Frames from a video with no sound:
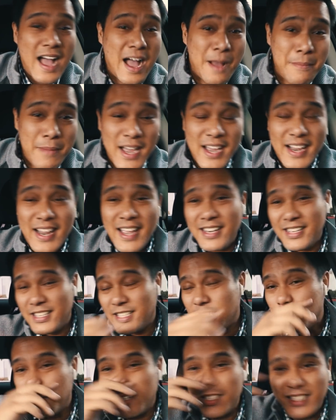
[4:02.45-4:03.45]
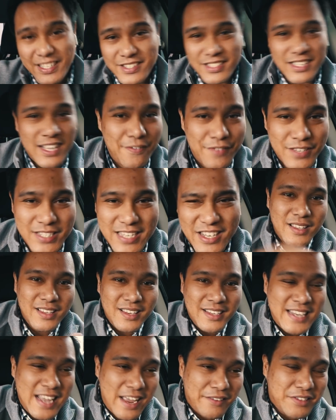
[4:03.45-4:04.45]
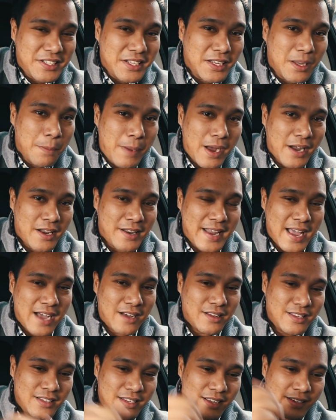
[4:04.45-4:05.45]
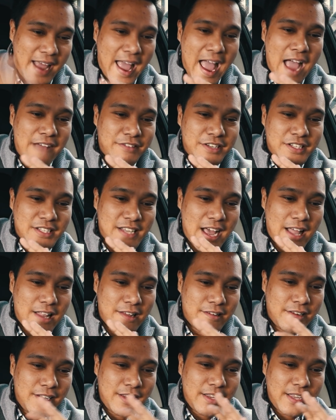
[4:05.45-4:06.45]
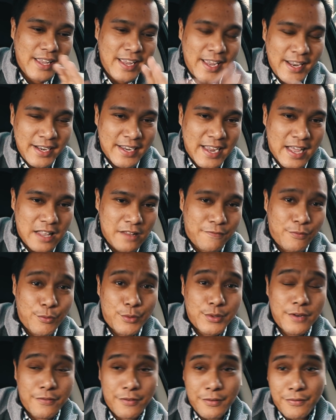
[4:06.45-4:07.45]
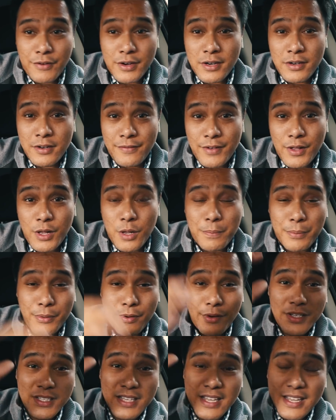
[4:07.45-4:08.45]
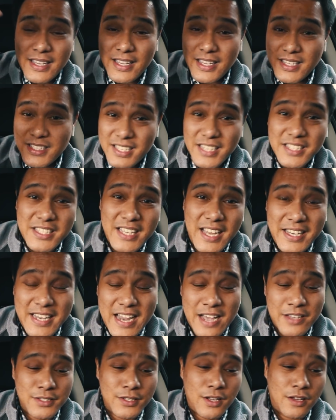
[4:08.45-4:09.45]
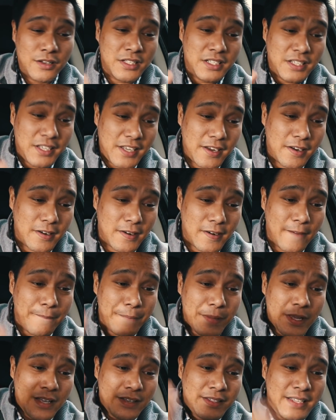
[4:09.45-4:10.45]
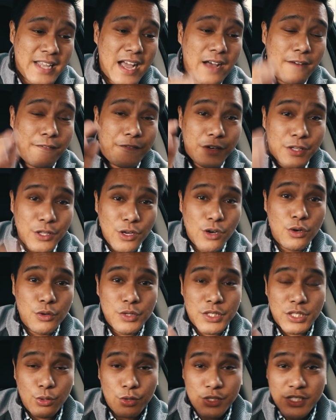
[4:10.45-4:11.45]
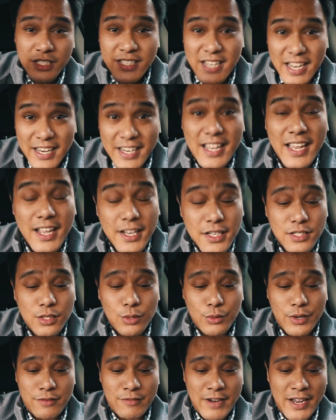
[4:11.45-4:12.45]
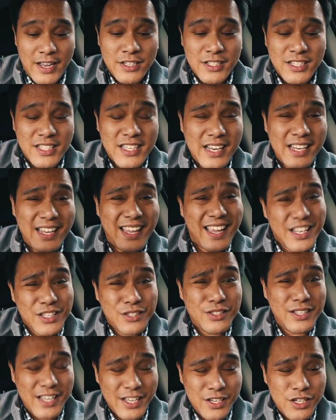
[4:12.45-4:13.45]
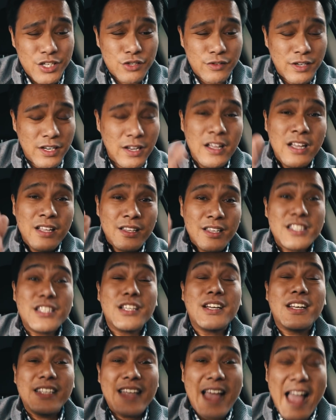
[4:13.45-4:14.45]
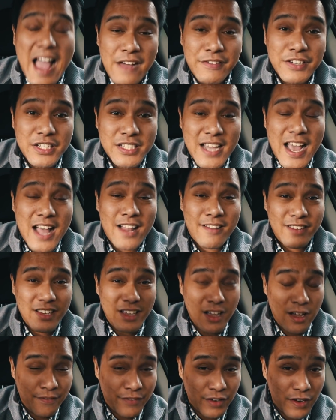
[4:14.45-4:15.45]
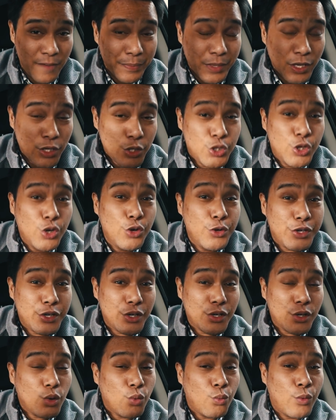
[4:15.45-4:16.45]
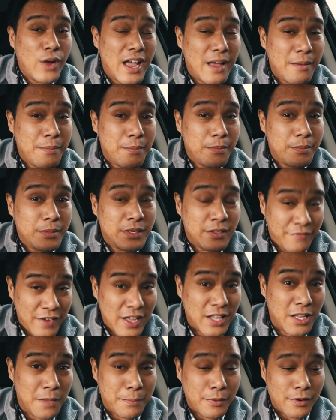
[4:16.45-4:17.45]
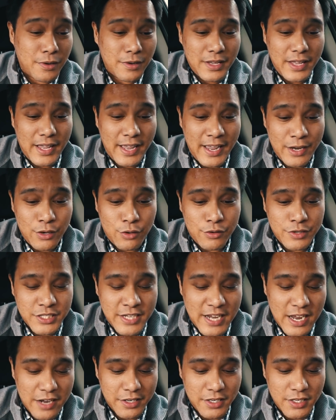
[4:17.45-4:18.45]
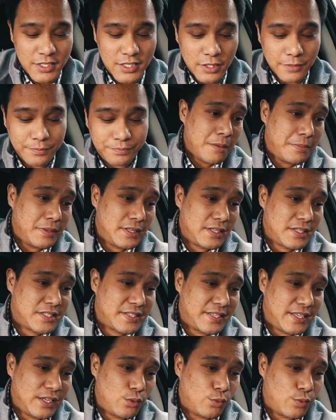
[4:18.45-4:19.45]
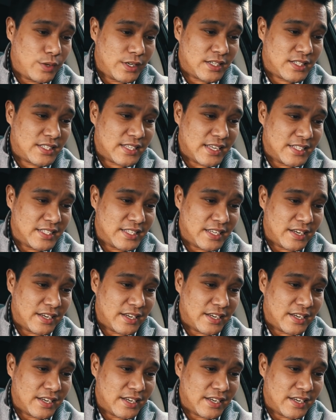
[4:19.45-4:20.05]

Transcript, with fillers: I'm at, and this is where devsLife is at. Now, you have to think about it now. Now, the average salary in California for front-end developers is 6 to $8,000 a year. Now, for those who are just getting into it, right? And just getting into the industry, let's look at the average salary of a junior web developer in Orange County. So, but let's see what it says